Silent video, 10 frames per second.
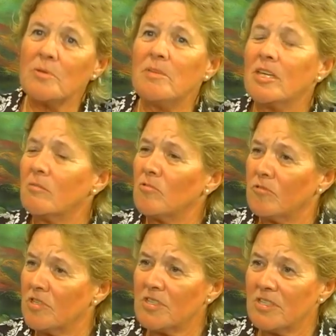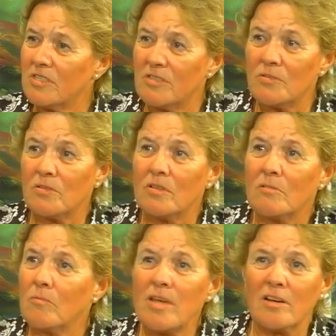we become Christians,
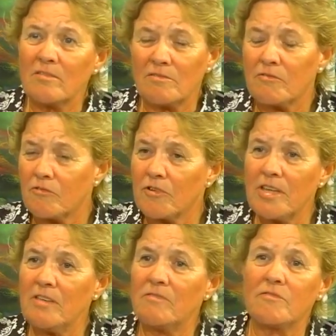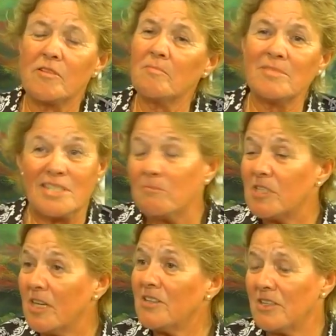we aren't free from
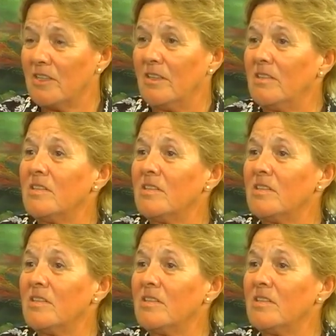temptation. We're